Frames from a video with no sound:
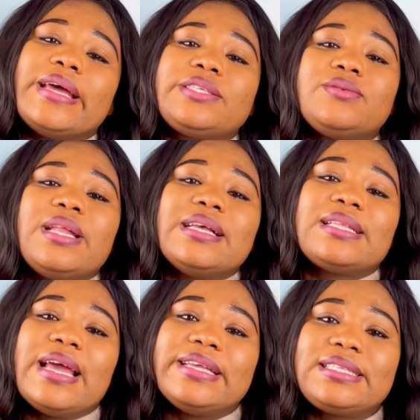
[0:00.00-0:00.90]
as soon as
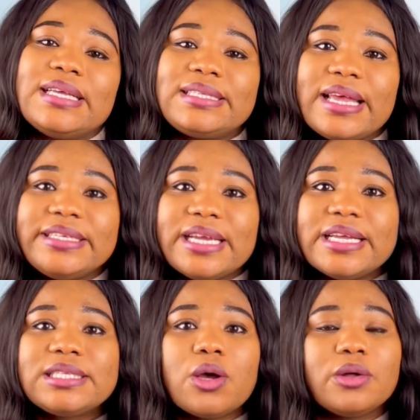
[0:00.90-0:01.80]
the estate
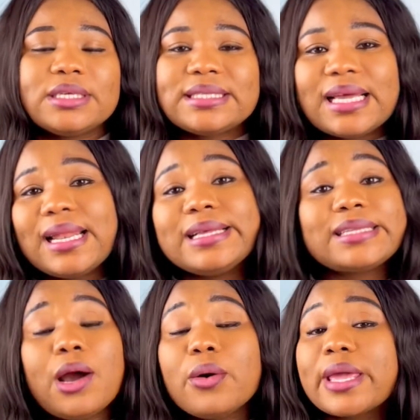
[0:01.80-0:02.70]
agent or the sellers
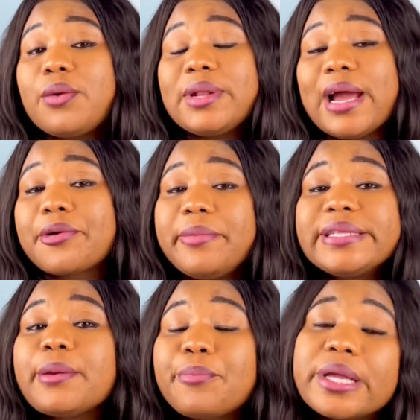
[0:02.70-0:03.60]
are okay with the
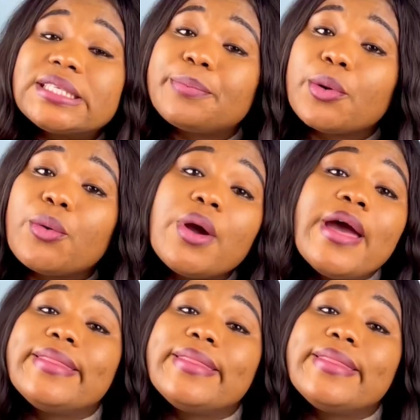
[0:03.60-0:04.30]
agreement in principle,